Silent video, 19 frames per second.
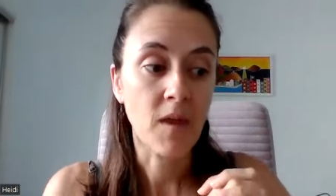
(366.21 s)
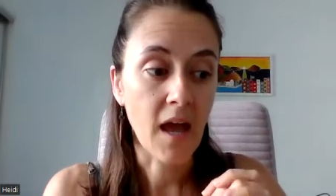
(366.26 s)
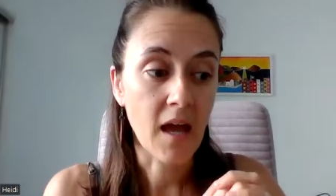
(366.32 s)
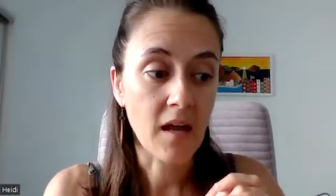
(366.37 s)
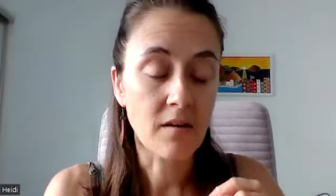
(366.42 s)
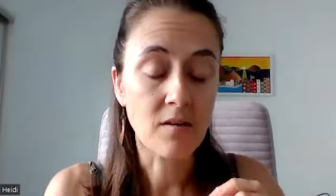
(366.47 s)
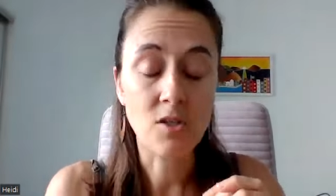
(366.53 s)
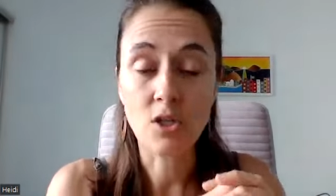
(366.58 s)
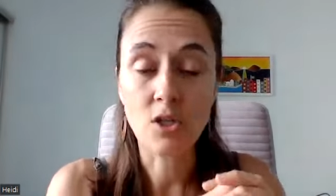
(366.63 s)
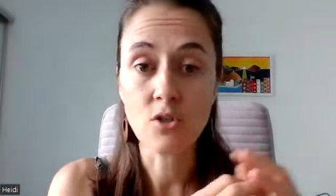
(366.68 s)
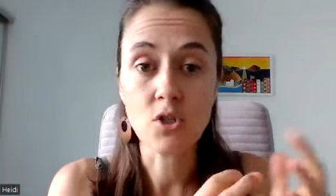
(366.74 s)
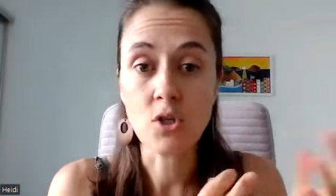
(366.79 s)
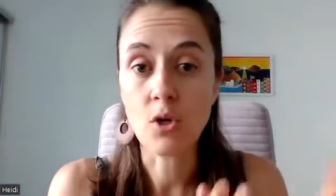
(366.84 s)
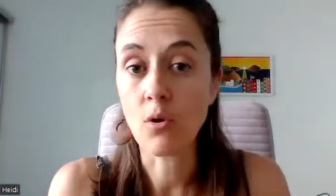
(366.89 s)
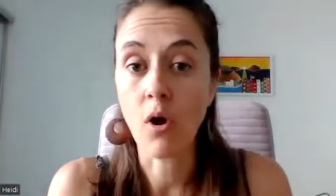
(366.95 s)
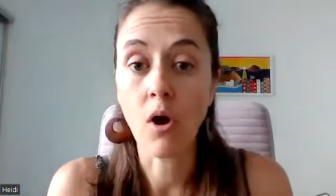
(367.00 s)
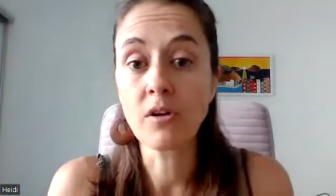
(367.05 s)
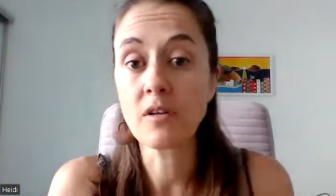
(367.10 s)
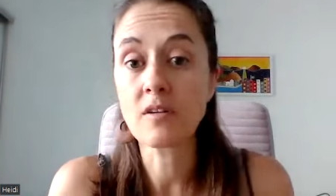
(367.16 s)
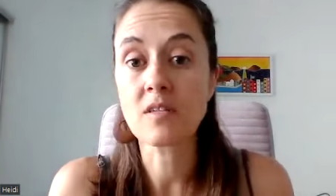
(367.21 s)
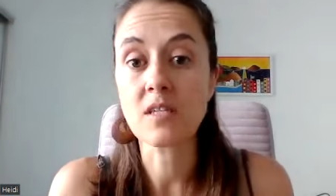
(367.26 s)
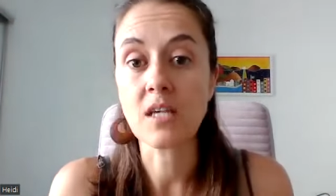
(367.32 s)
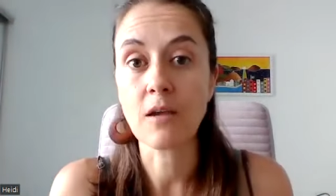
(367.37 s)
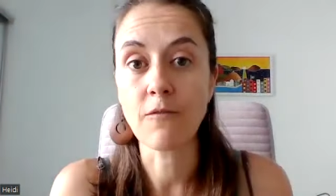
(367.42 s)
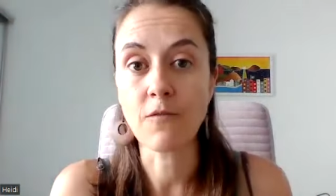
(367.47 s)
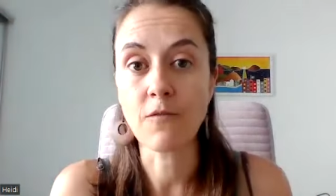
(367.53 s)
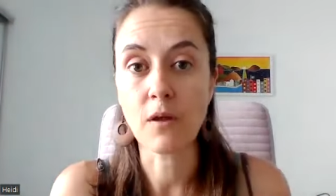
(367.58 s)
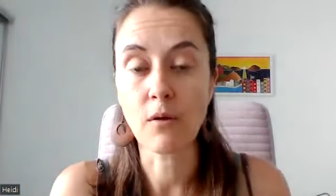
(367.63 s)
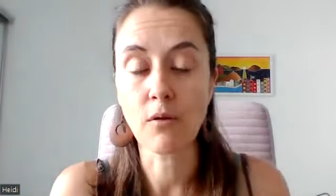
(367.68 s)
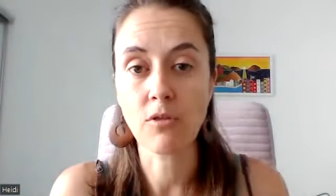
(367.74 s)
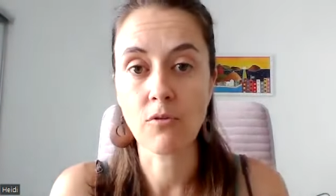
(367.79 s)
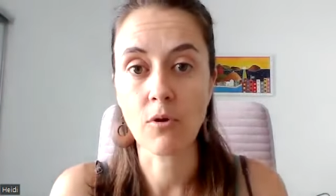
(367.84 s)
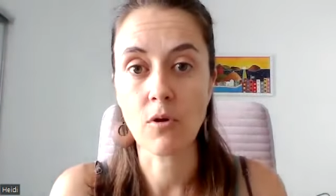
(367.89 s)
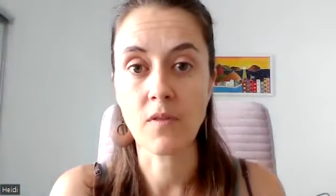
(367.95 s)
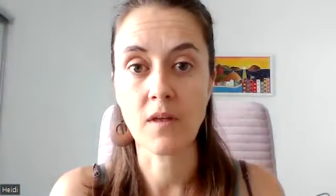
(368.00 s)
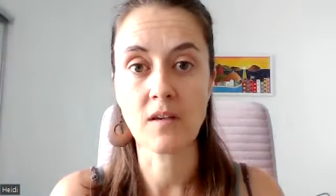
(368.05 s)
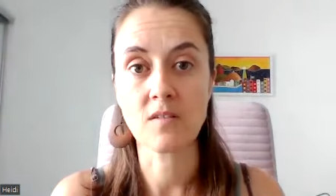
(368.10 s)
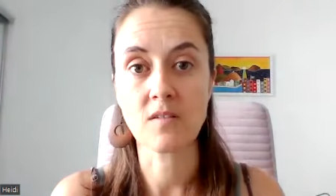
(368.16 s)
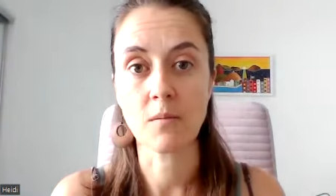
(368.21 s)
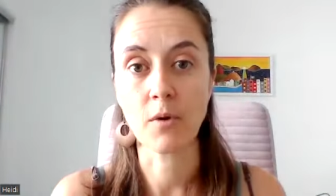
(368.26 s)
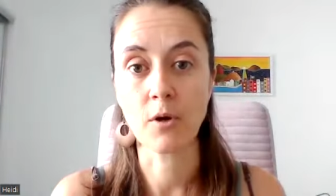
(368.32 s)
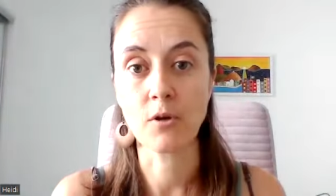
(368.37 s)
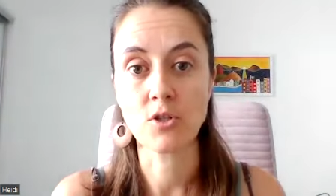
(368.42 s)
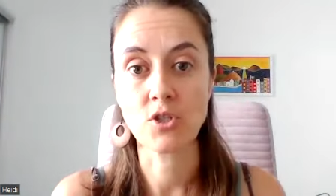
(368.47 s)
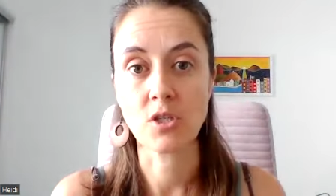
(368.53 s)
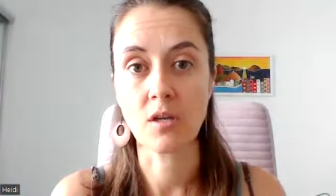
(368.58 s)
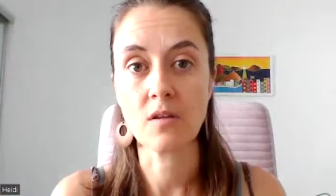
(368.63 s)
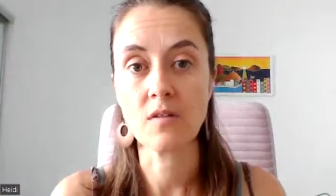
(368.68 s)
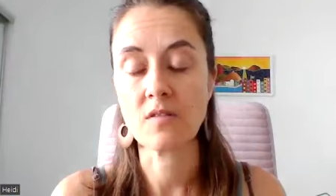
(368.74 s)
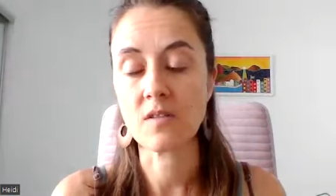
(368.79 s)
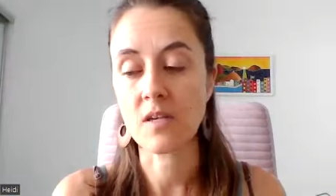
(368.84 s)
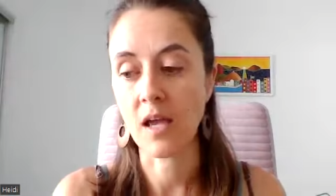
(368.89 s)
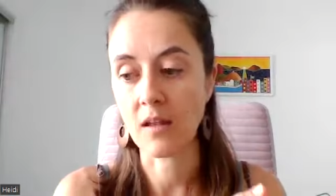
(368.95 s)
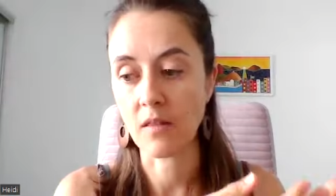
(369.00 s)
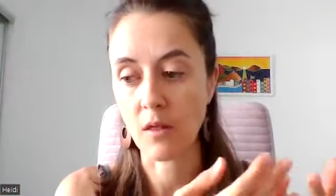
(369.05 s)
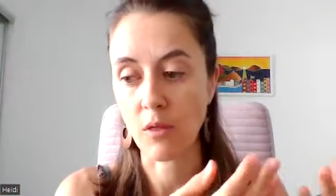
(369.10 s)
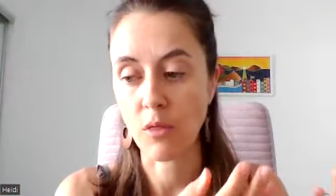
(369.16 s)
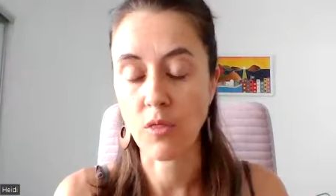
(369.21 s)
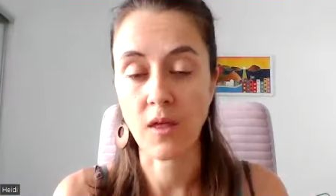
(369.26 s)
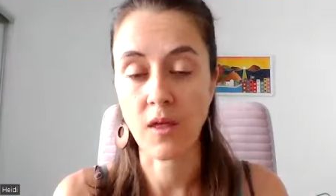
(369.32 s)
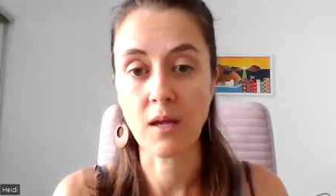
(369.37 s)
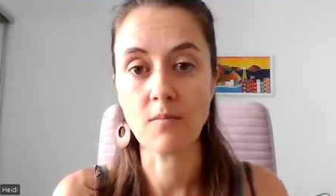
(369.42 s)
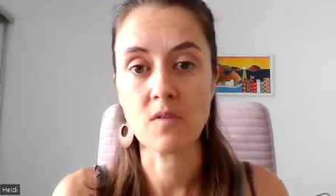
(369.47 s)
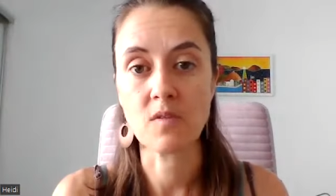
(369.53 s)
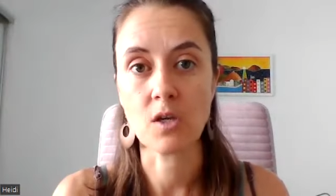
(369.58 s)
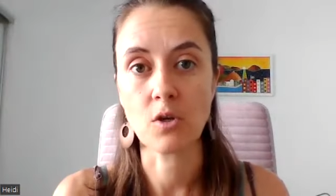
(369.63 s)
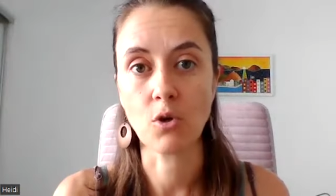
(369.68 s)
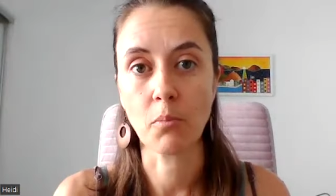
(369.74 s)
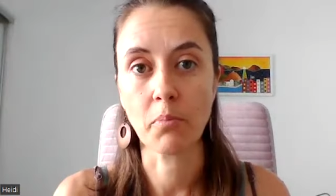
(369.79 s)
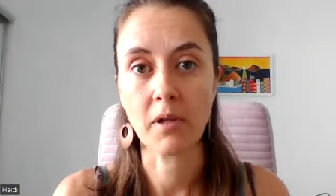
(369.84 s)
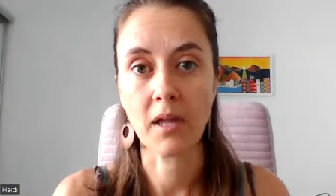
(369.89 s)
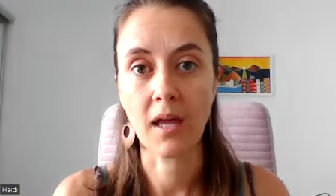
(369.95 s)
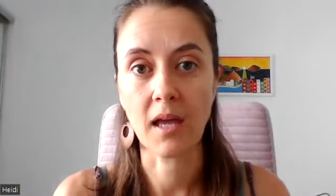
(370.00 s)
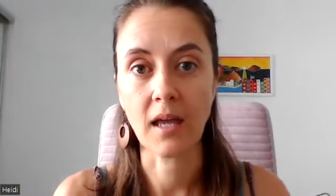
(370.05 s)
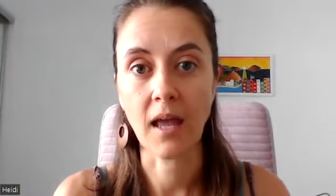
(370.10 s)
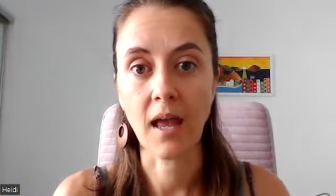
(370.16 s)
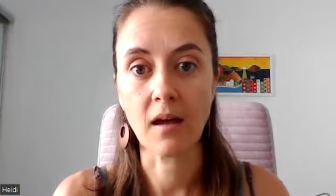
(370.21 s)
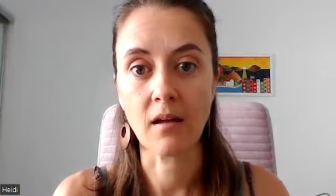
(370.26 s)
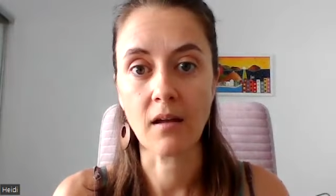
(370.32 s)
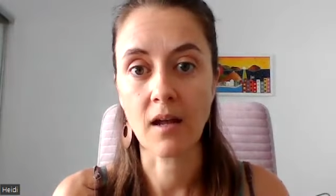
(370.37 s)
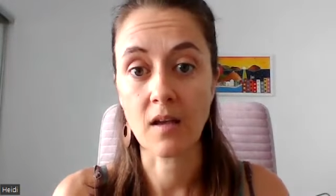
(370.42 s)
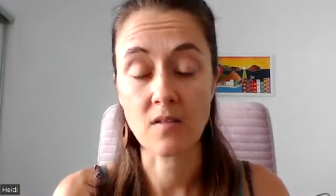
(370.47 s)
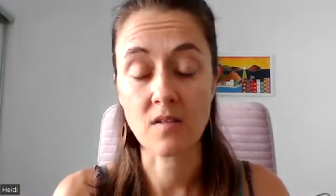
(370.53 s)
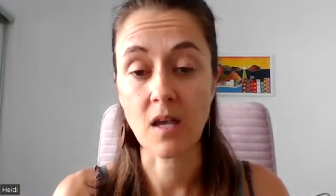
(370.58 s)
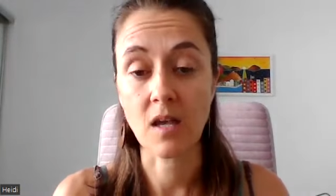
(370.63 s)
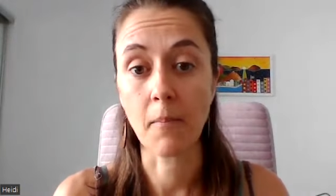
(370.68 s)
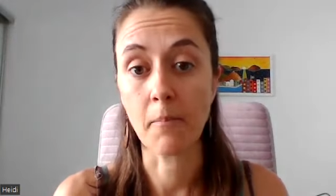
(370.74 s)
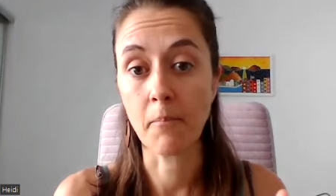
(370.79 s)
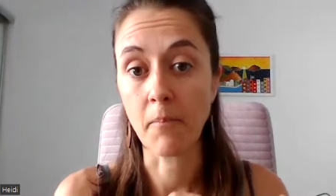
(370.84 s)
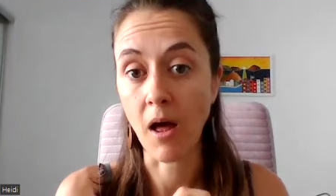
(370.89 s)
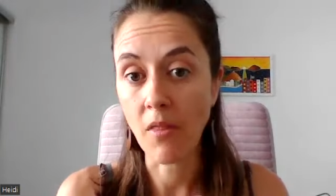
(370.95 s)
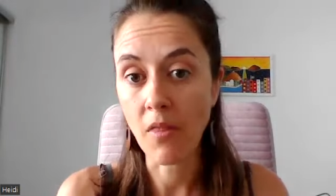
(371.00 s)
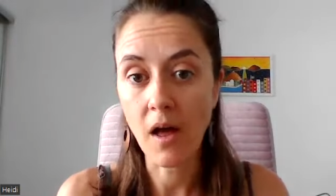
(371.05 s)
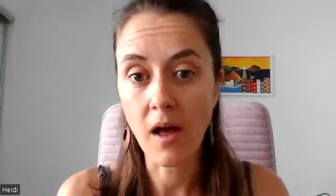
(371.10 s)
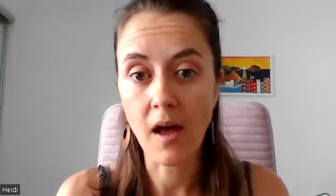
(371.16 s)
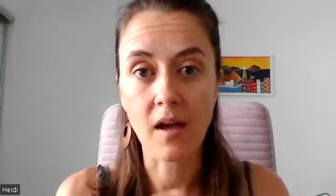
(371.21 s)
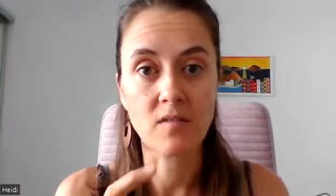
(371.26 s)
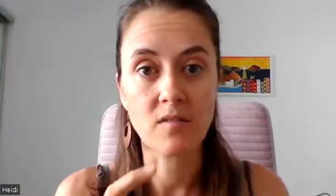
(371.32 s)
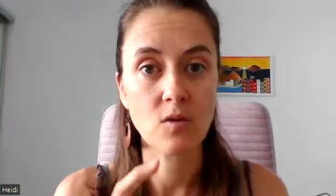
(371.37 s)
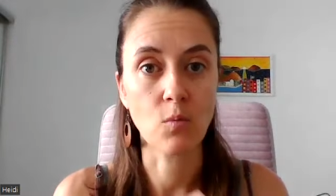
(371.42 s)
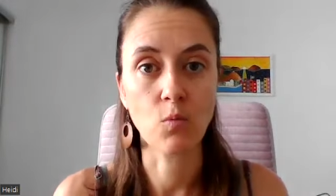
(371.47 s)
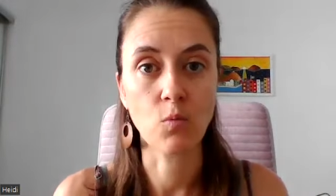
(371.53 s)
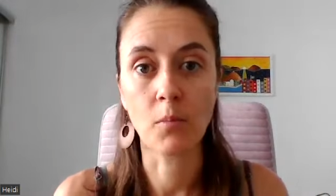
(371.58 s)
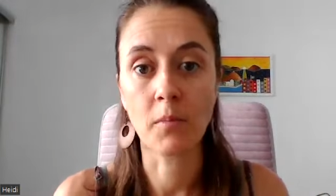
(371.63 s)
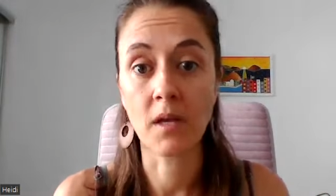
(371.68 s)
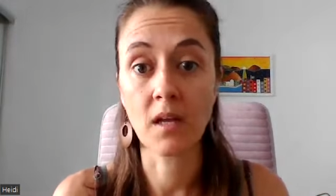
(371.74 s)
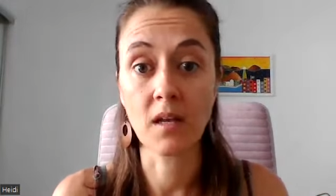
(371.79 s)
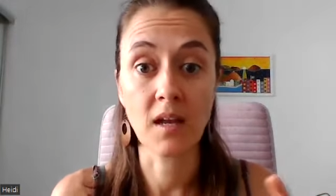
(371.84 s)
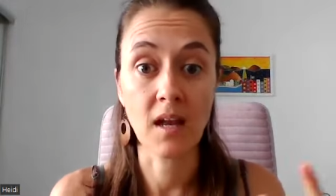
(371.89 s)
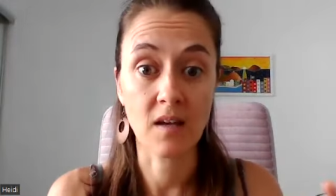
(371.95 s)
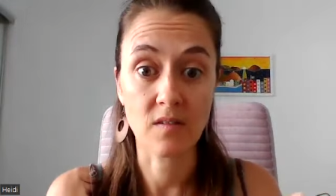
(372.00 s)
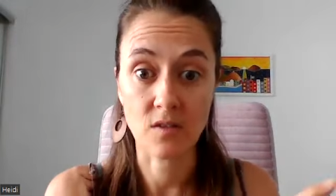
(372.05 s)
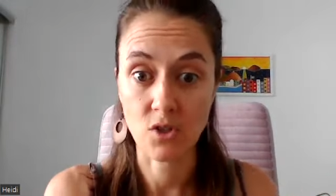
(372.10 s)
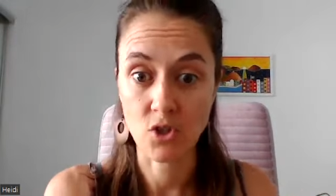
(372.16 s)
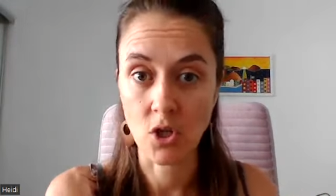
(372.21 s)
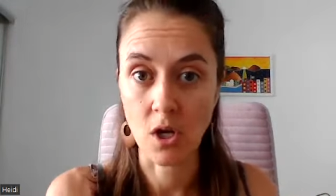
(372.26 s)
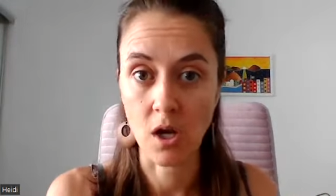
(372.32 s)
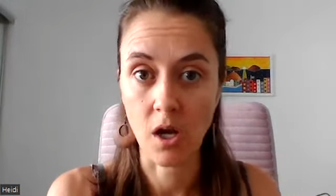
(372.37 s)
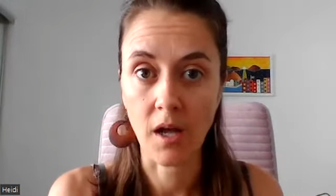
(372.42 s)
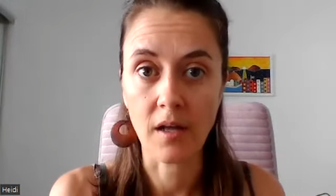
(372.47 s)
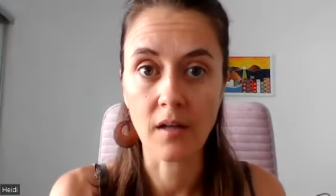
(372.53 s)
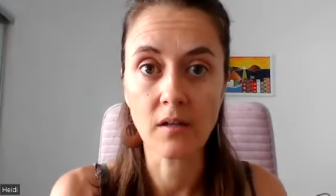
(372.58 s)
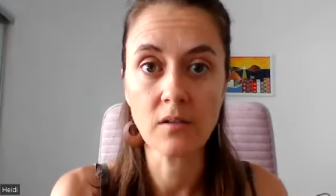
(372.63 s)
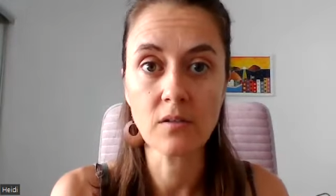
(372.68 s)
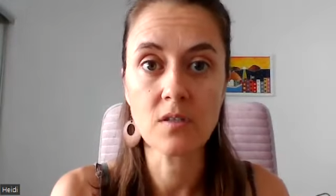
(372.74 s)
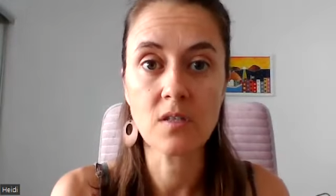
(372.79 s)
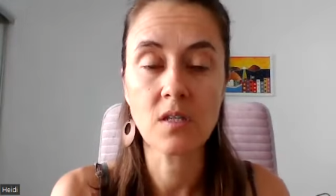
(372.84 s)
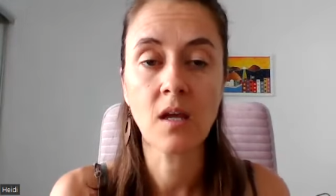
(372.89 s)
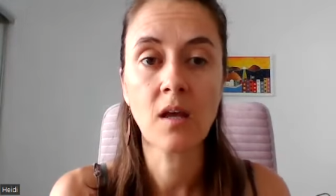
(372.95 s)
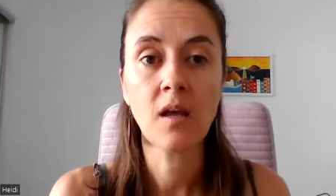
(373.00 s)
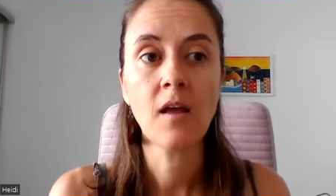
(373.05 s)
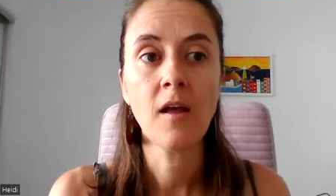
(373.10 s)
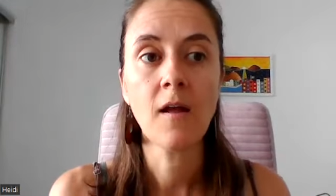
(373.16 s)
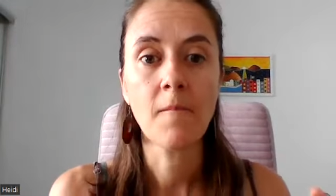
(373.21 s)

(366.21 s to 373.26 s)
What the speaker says: and to honestly feel through these emotions and the themes that you're playing out as a mother, as a woman, as a child.